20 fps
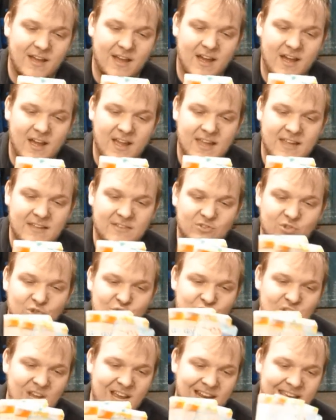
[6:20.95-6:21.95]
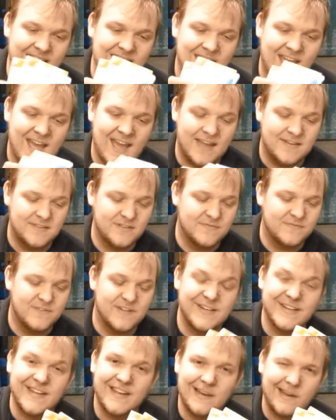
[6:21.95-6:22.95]
It's jelly and
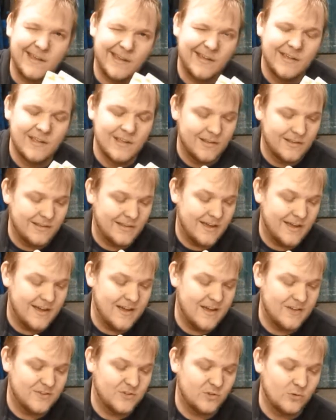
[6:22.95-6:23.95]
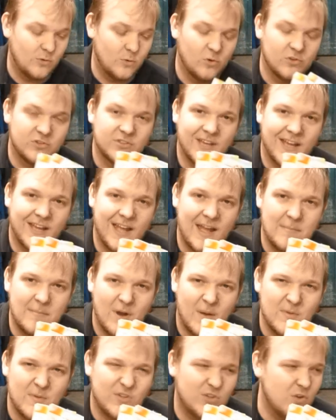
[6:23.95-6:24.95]
vanilla sauce.
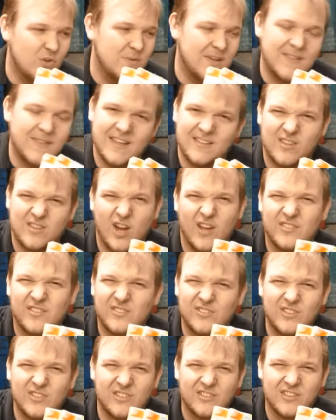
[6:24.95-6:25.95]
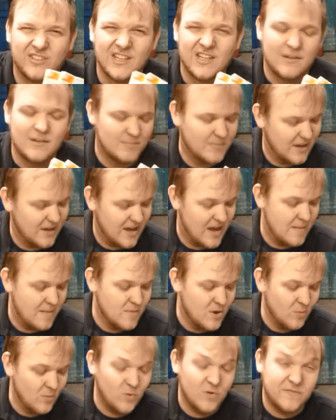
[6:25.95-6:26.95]
I'm assuming that's custard, but
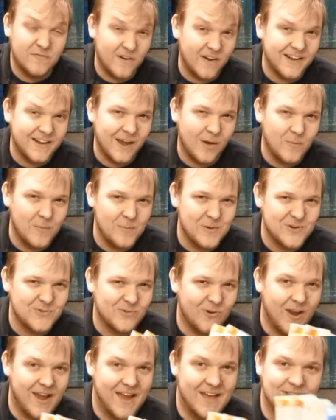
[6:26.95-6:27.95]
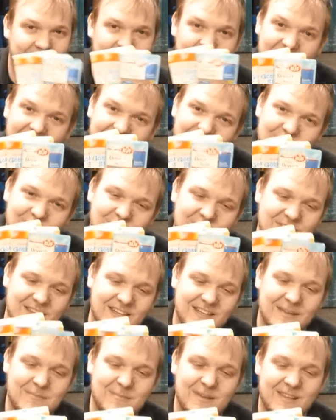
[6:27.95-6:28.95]
we'll find out when we try it. So thank you for
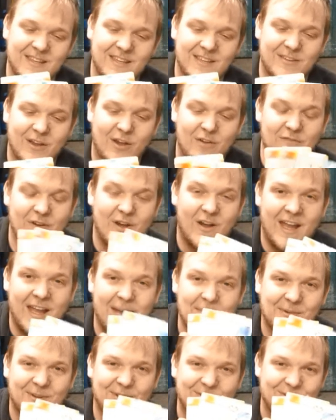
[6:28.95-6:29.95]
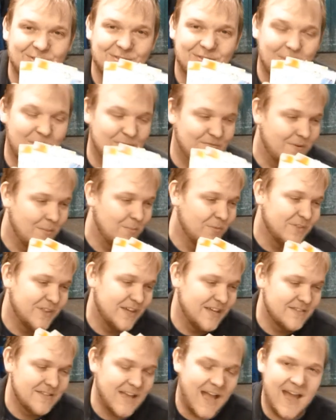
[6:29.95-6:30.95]
sending me these over. I am going to do something fun with
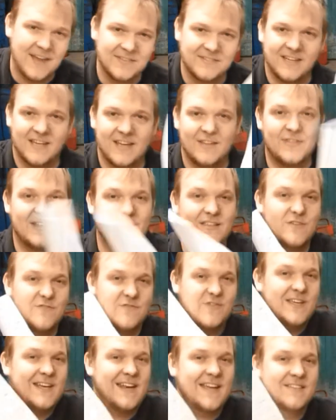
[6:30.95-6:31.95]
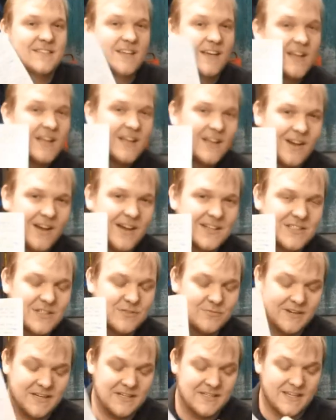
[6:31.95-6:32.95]
these, and thank you for your letter. I
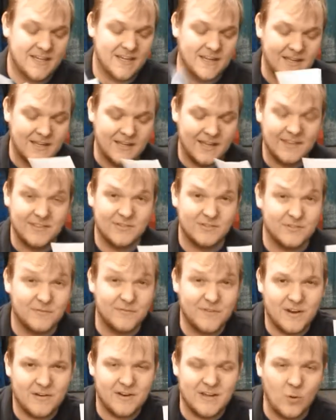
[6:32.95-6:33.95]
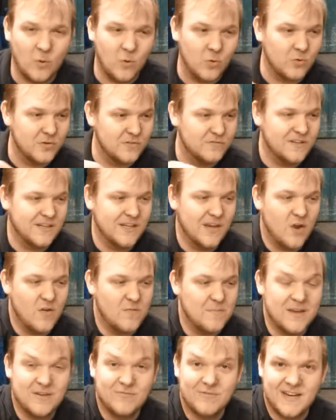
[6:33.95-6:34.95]
did read it. There's a very awkward video
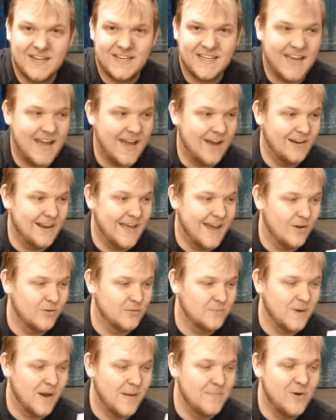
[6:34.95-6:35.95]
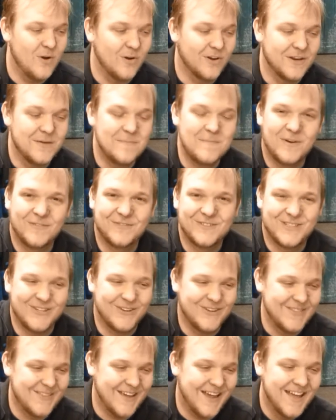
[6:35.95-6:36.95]
of me reading it out loud, but I'm not going to bother
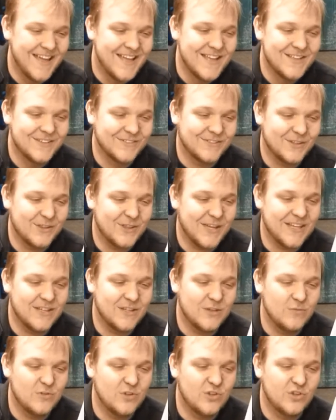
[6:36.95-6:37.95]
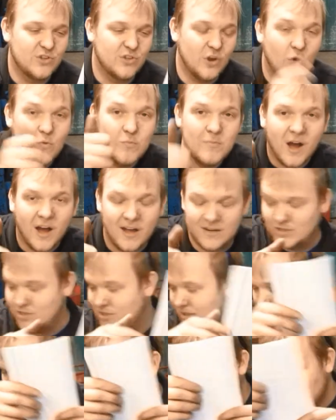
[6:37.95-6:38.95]
doing that. So thank you so
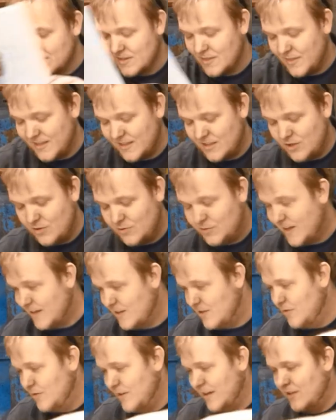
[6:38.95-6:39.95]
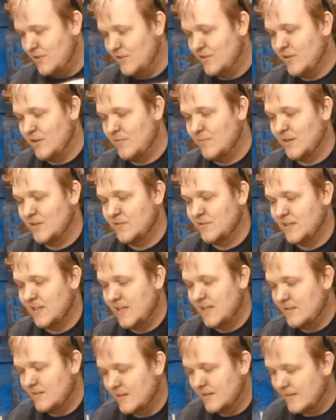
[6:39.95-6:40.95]
much. Thank you so much for
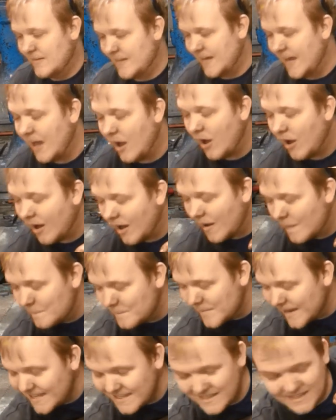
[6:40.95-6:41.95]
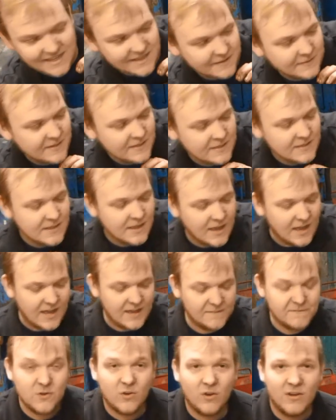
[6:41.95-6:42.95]
these. They are amazing.
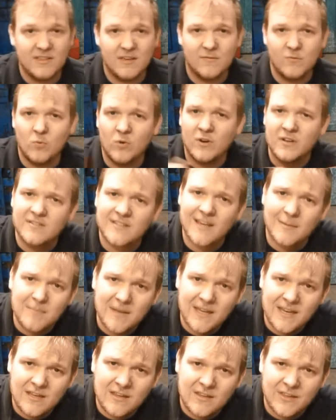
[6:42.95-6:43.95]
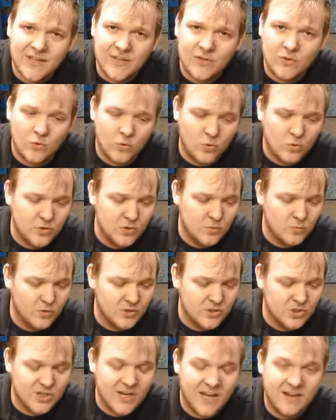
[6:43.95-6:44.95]
If you guys ever want to send me anything, or you
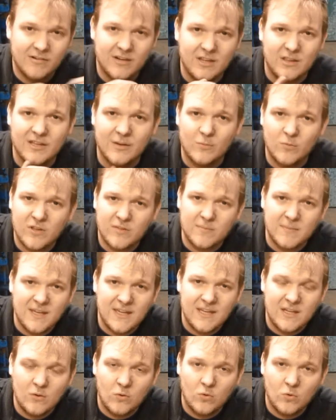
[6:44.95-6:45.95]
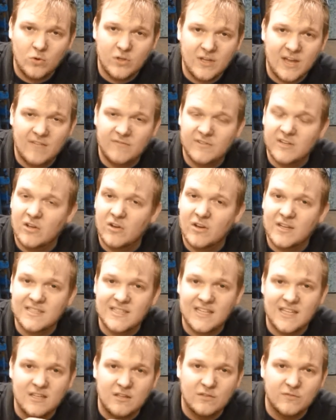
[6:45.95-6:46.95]
want to share anything with me, or you have any
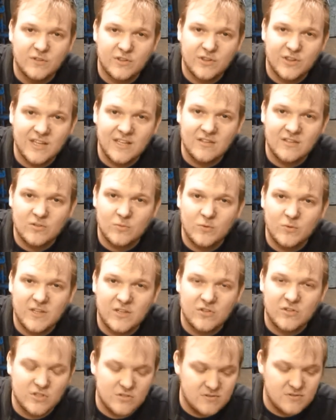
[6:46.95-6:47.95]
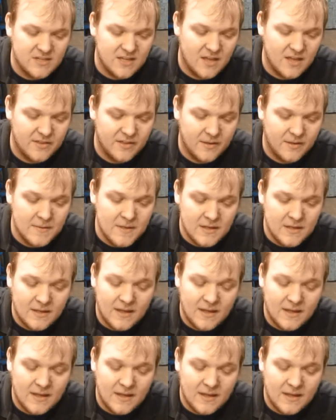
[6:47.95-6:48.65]
ideas for things that we could do together,